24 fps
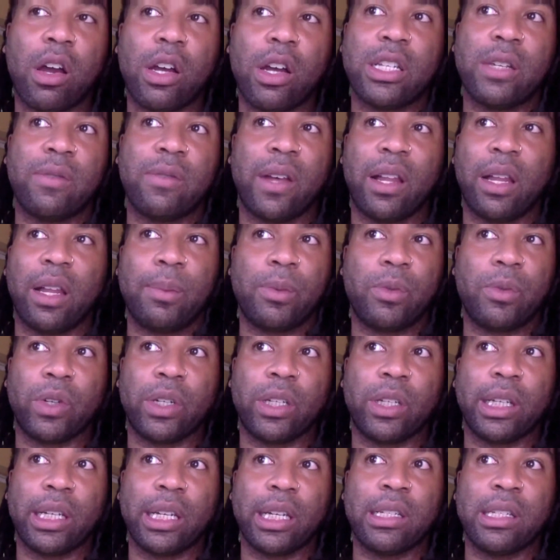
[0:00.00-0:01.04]
developed
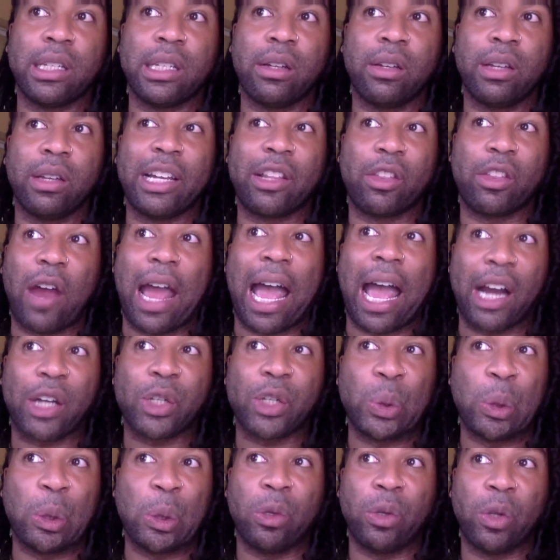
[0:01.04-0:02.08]
really until like the
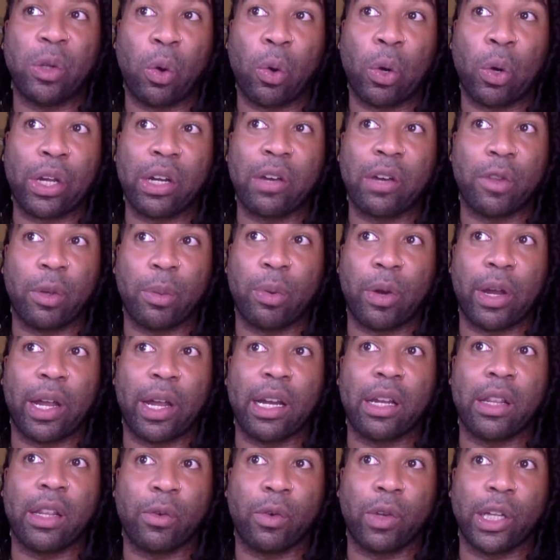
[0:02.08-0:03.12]
organ of their brain
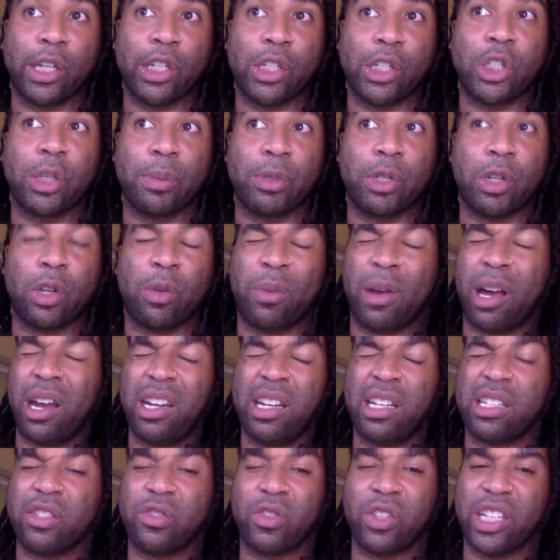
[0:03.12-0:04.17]
and the relationship to their body
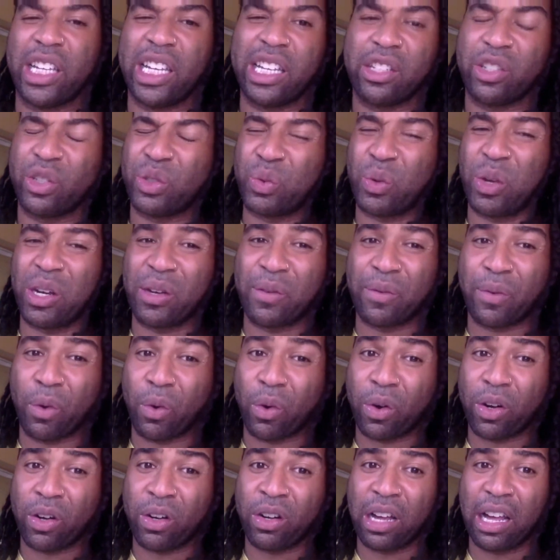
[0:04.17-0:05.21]
doesn't really hit till
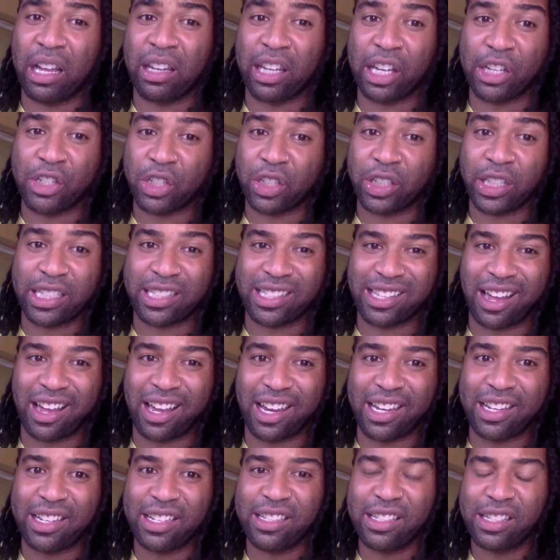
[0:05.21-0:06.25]
24, allegedly
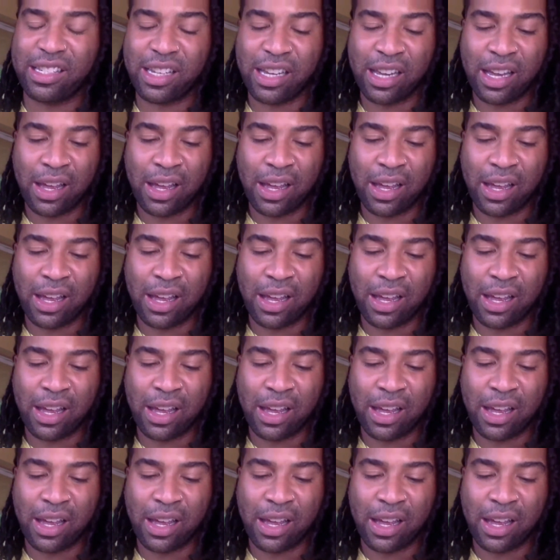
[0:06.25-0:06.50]
science.